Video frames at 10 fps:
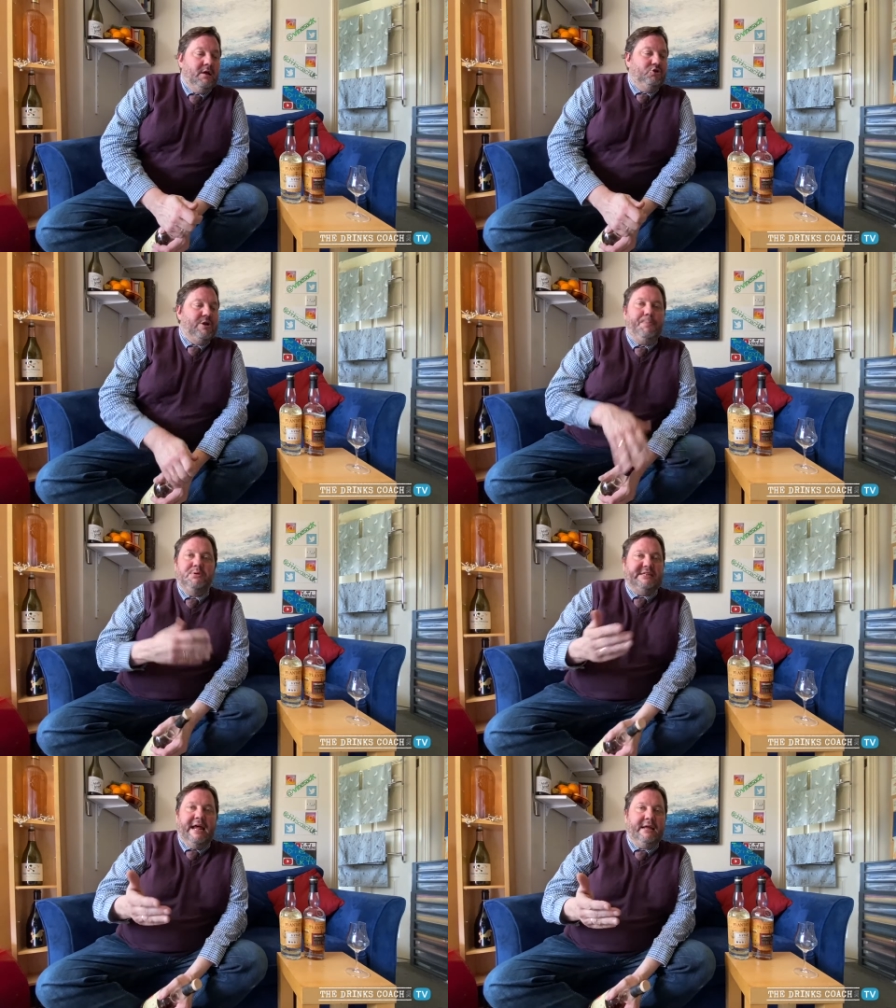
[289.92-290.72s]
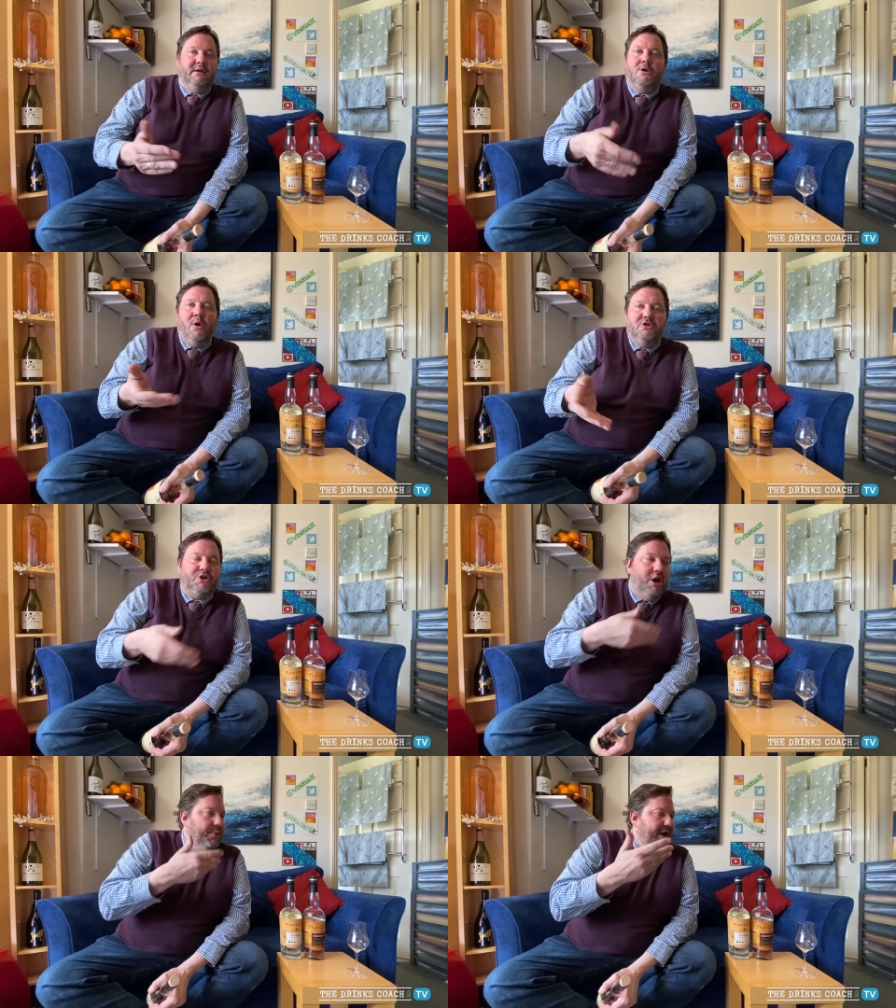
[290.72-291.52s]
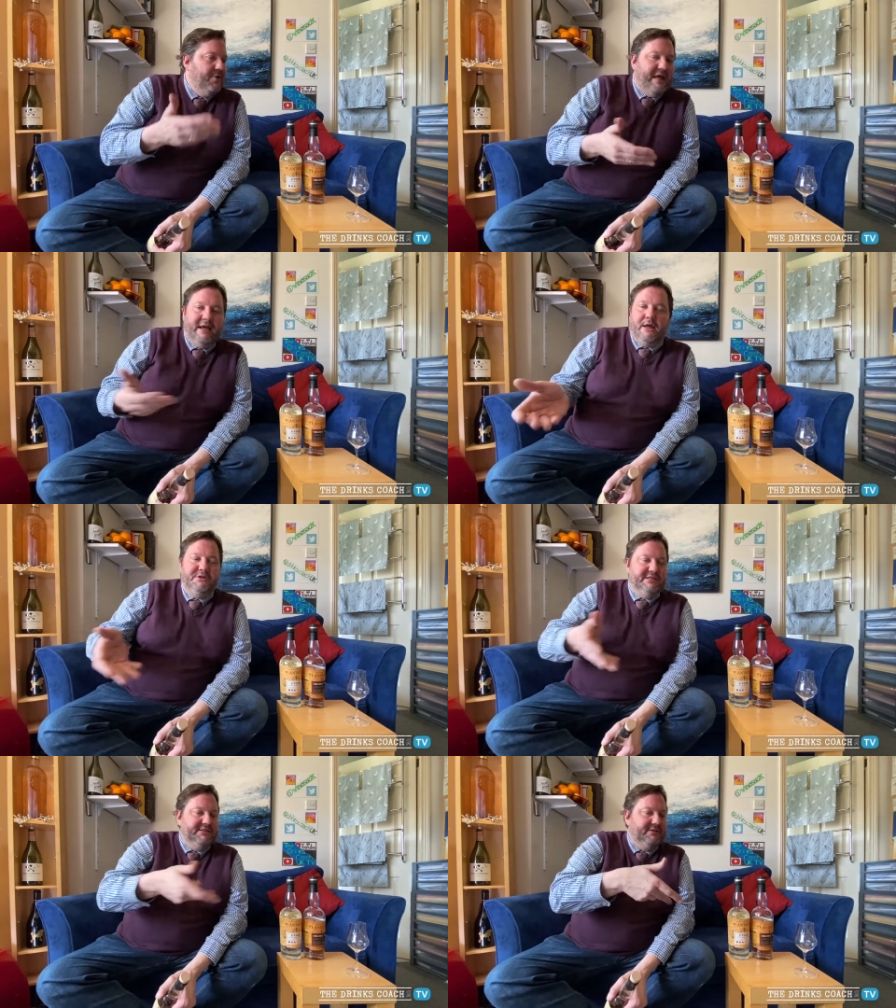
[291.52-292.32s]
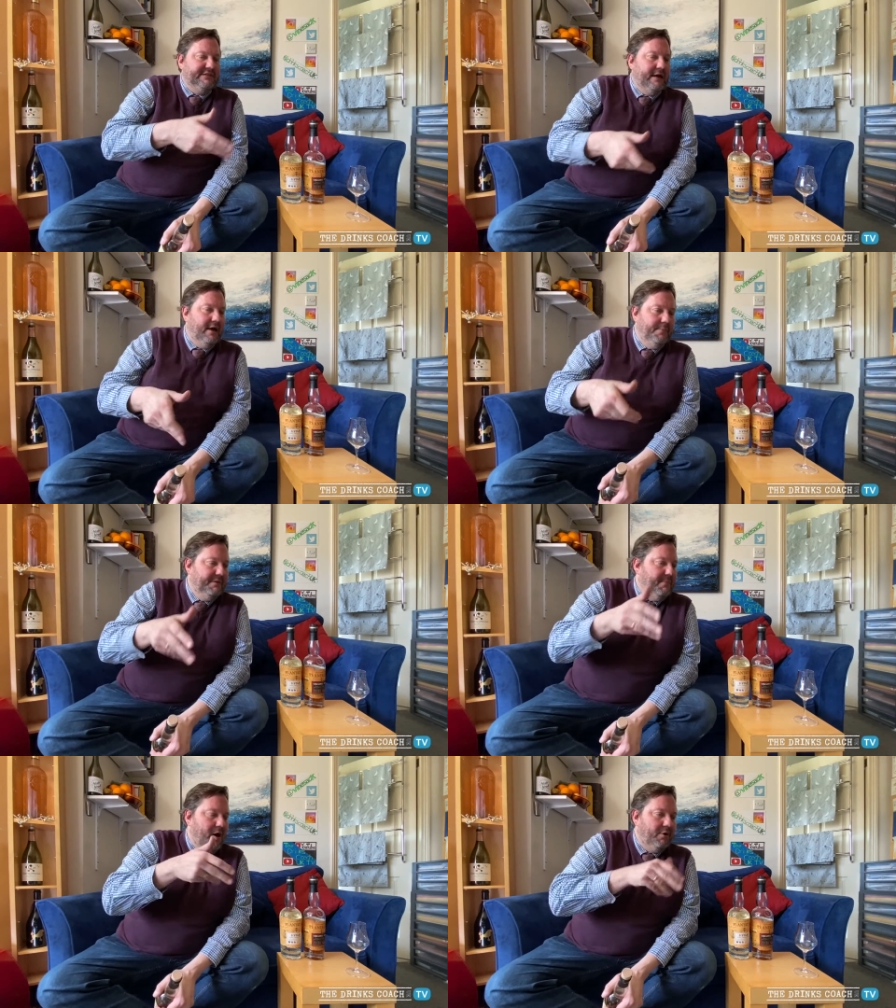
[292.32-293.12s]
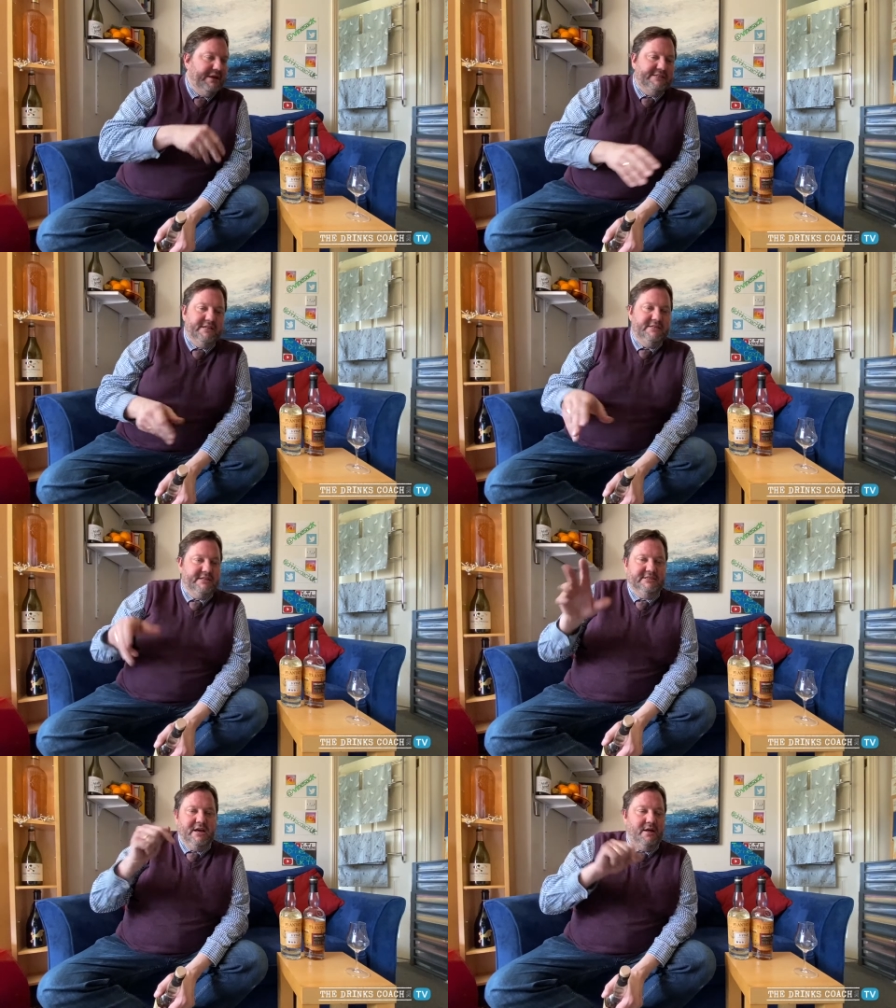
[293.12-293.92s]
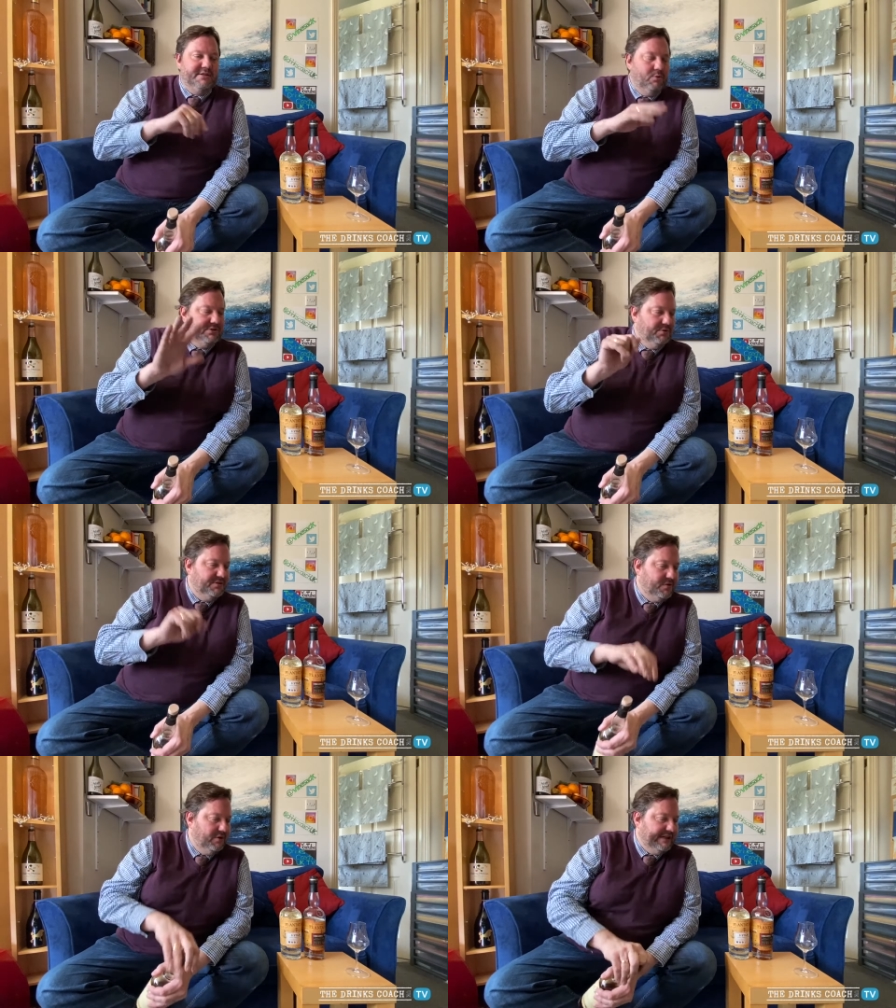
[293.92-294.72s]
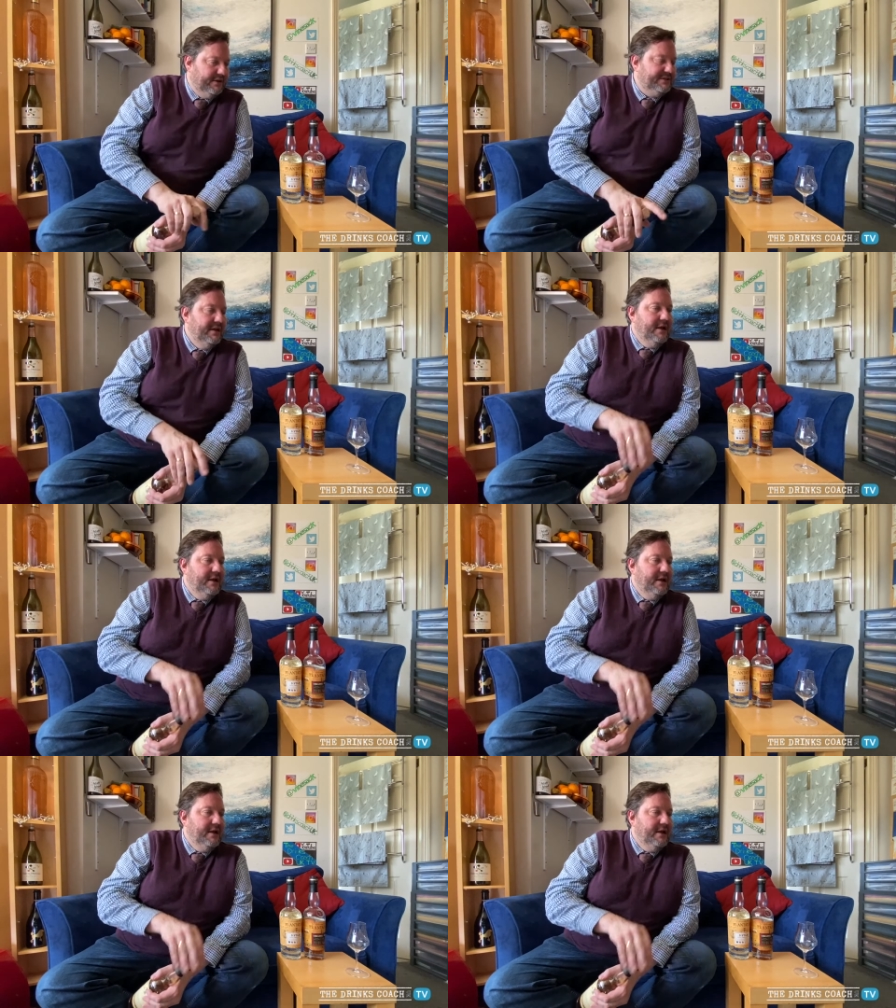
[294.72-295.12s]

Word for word: Triple sec, Cointreau, we know that. It goes into um, in margaritas, into uh, all sorts of cocktails.